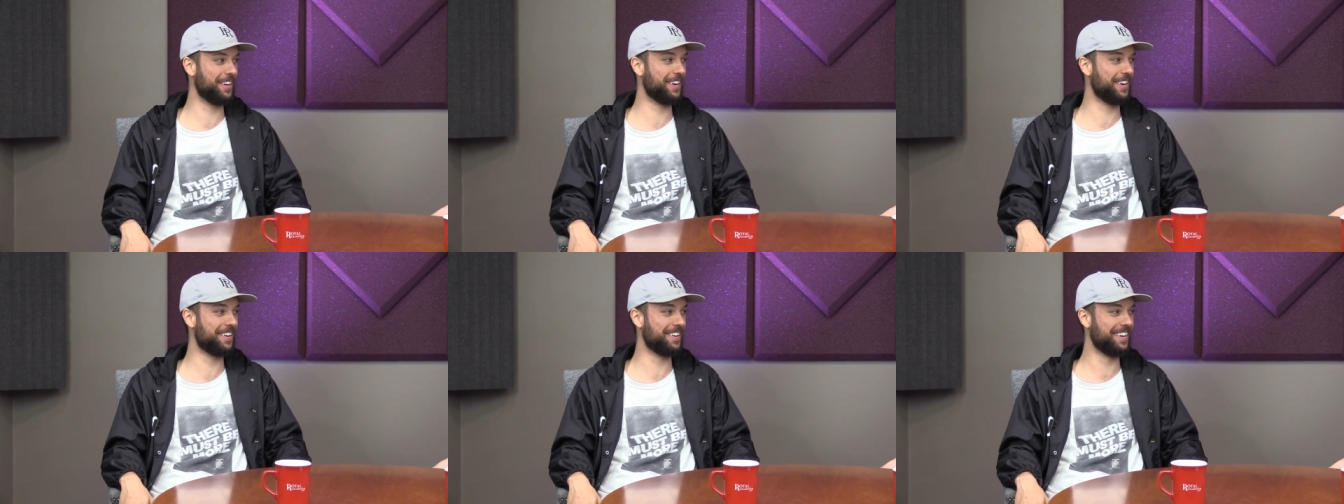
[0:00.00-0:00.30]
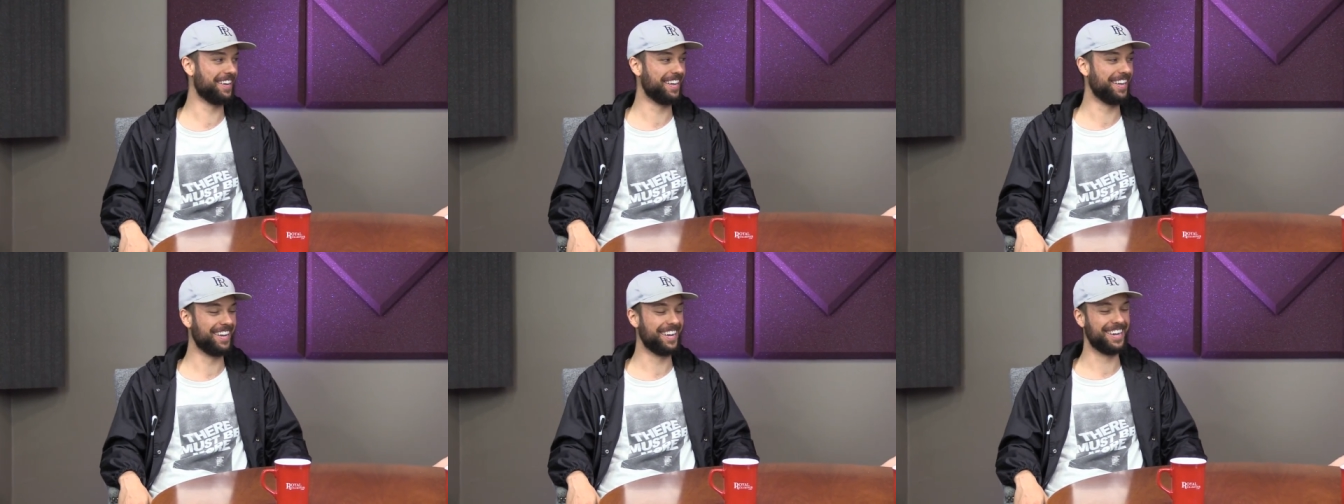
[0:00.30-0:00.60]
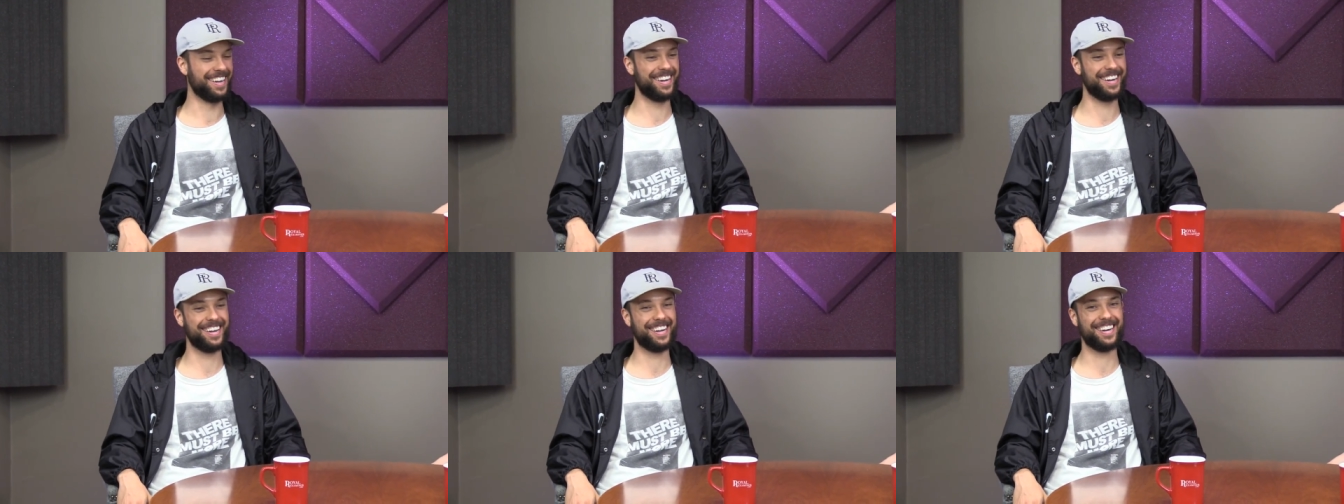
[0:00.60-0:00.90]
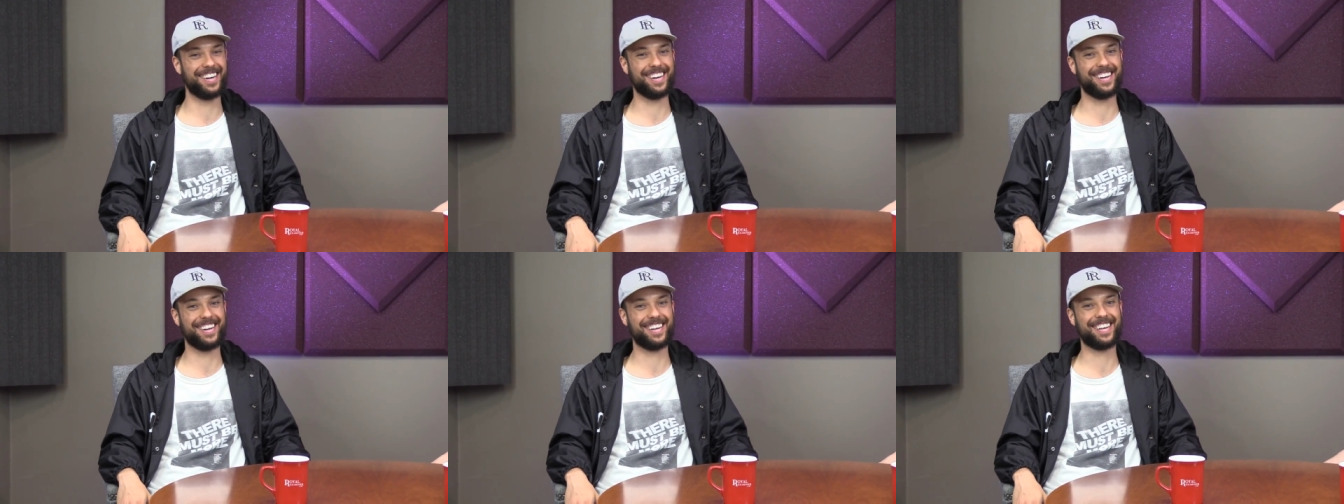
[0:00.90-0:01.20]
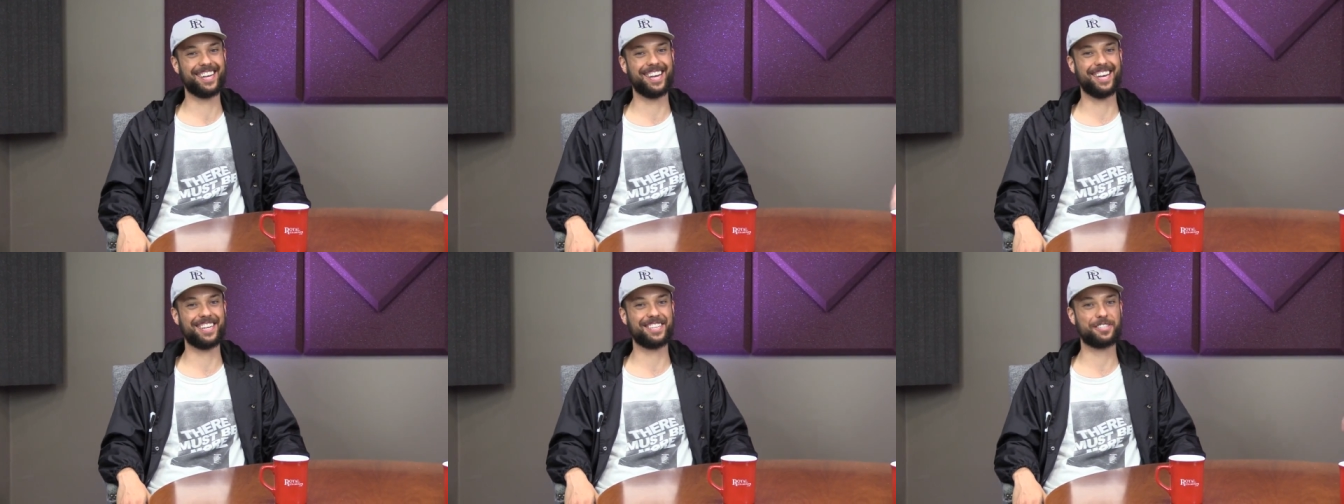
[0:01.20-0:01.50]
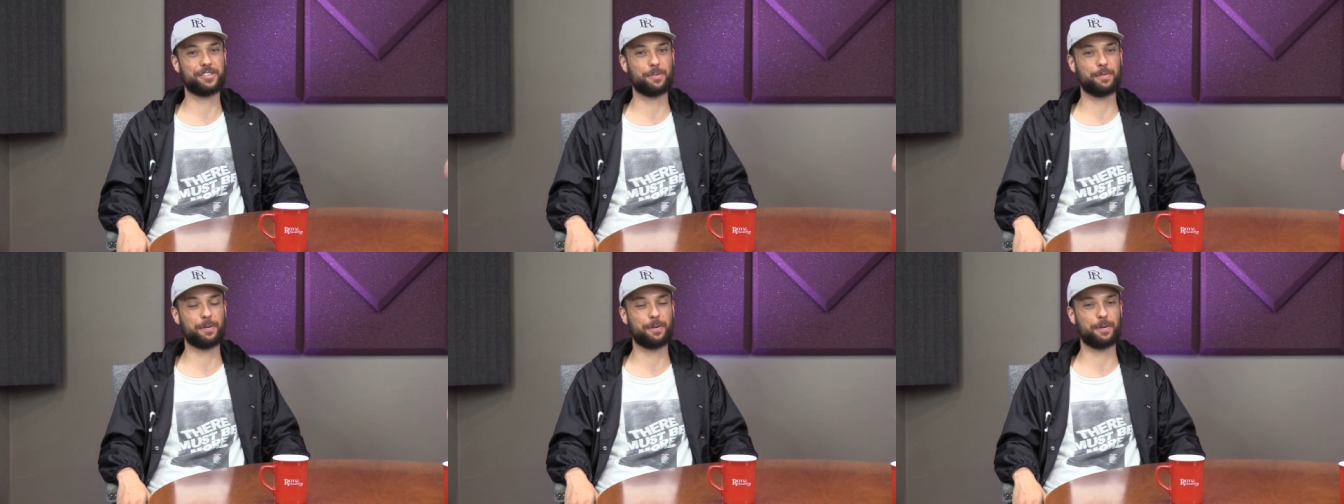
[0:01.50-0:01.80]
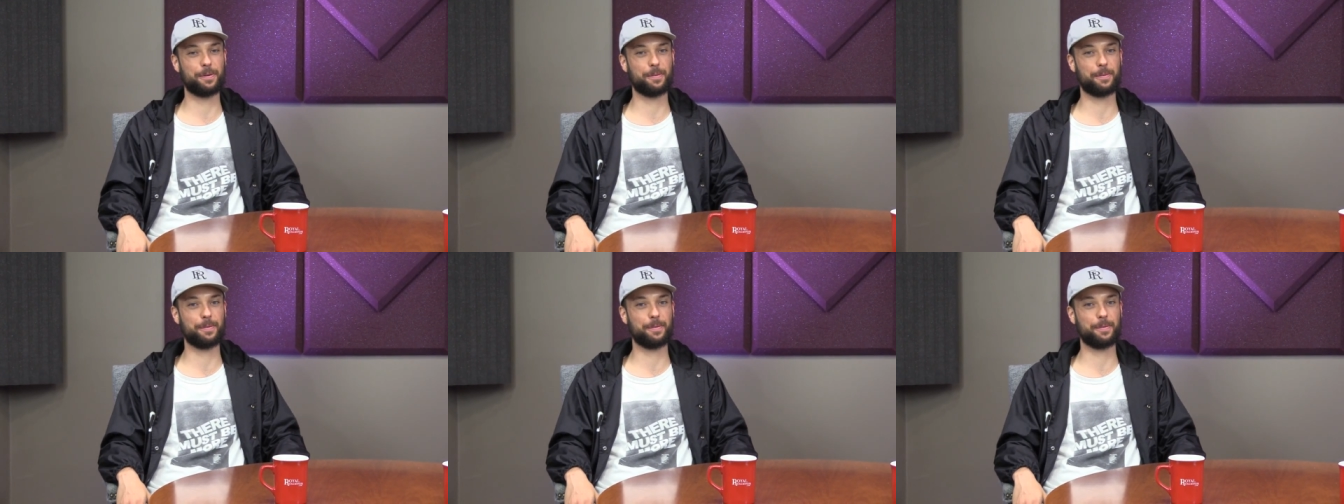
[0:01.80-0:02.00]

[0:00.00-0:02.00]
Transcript: you know. uh, and so we're,